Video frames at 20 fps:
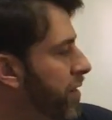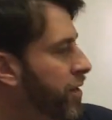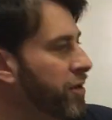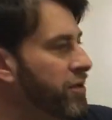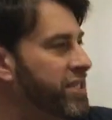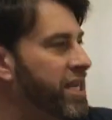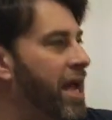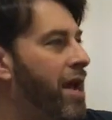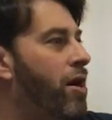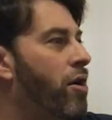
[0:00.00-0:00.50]

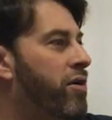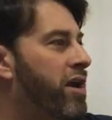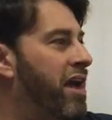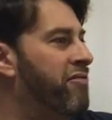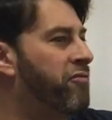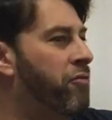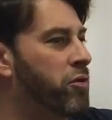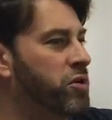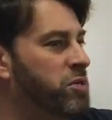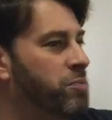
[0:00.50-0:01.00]
you say,
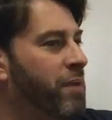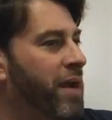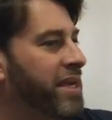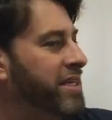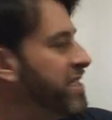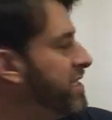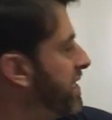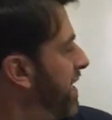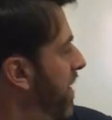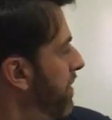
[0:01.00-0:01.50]
okay, 4
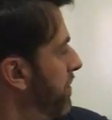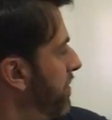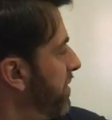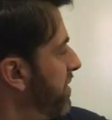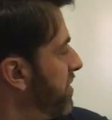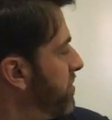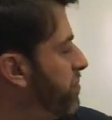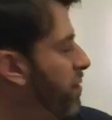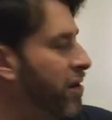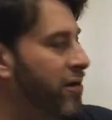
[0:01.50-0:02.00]
spades is out,
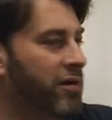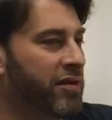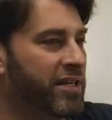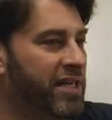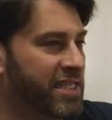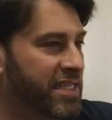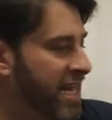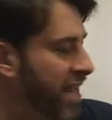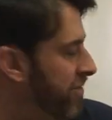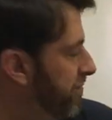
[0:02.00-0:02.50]
because partner
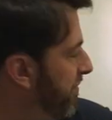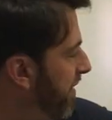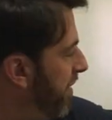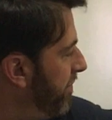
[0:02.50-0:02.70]
doesn't have